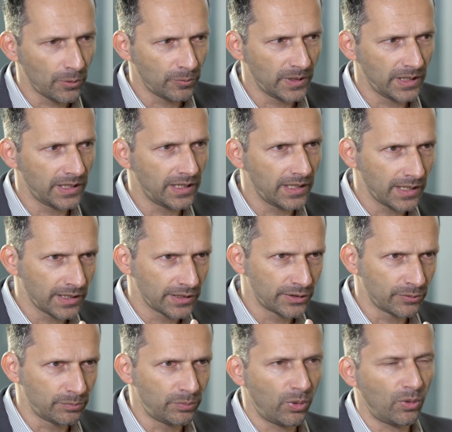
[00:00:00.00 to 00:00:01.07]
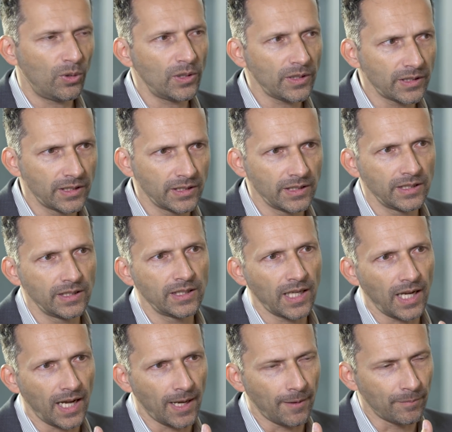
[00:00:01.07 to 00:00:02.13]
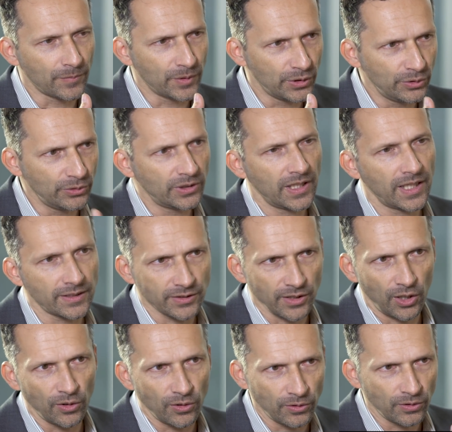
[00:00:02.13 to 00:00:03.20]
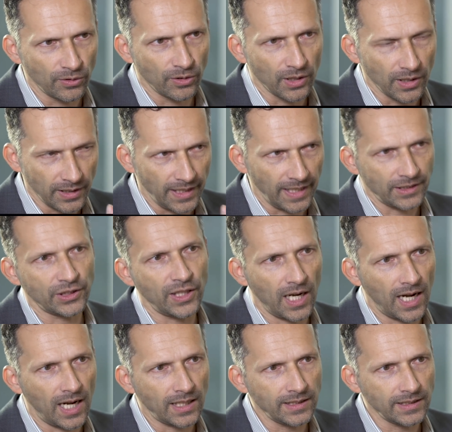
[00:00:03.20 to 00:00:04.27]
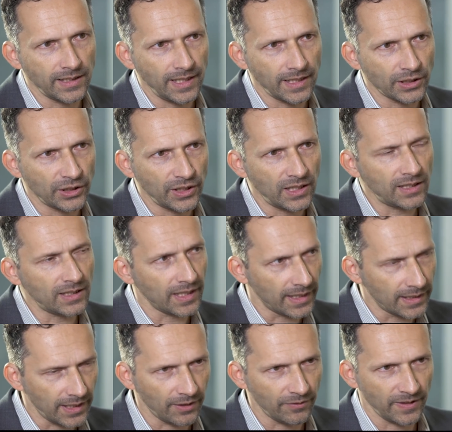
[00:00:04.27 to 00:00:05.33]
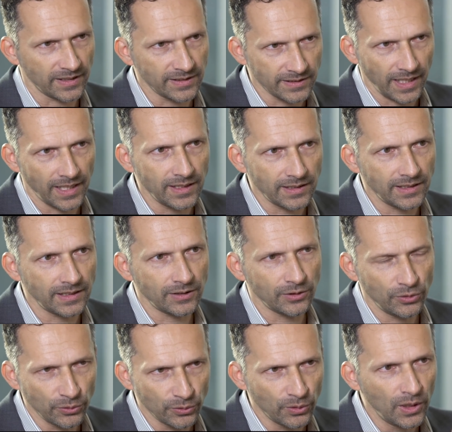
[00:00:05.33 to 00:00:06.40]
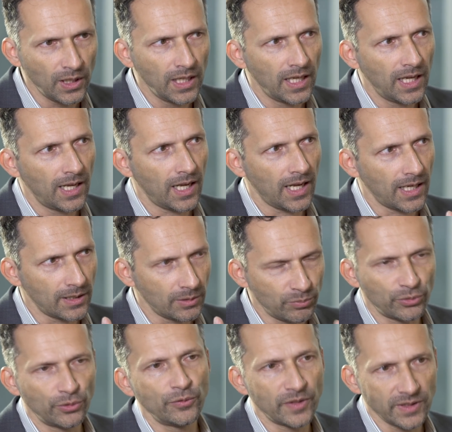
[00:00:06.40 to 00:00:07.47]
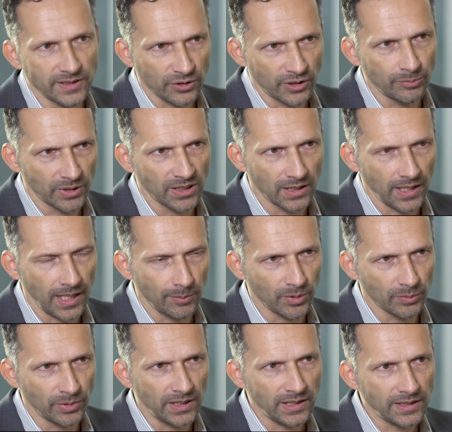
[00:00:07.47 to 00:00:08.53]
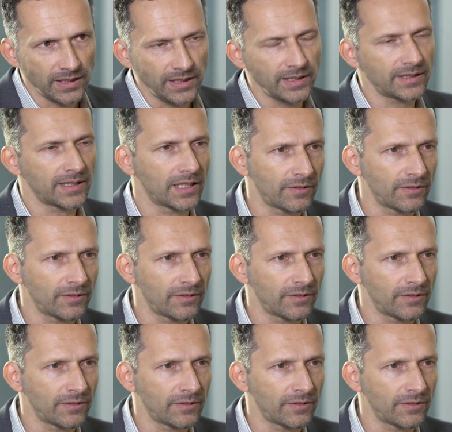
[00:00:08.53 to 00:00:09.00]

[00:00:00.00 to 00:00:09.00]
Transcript: We support the um, U T X O ledger architecture and have extended it to uh, improve the scripting capabilities.